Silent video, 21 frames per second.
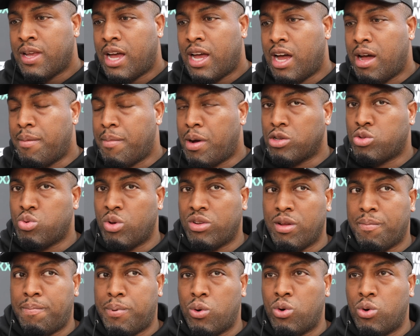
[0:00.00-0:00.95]
um, I was with
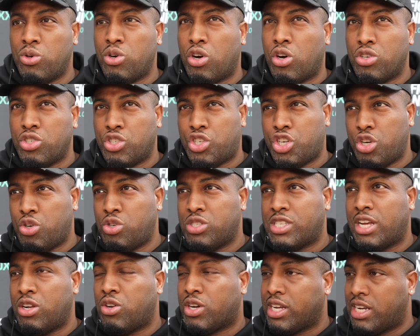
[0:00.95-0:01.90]
the board on
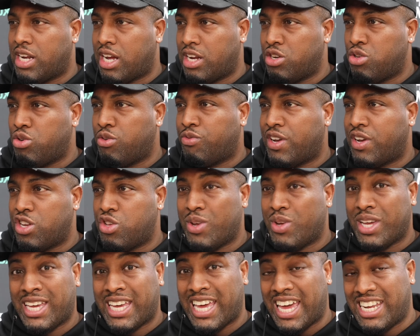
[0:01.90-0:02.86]
Tuesday looking at a new venue
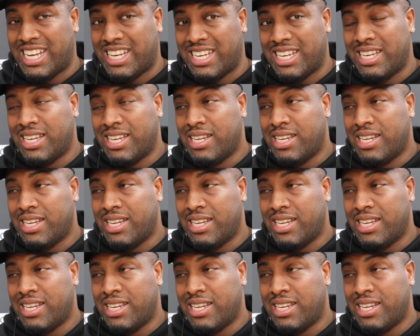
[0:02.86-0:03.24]
in Kent,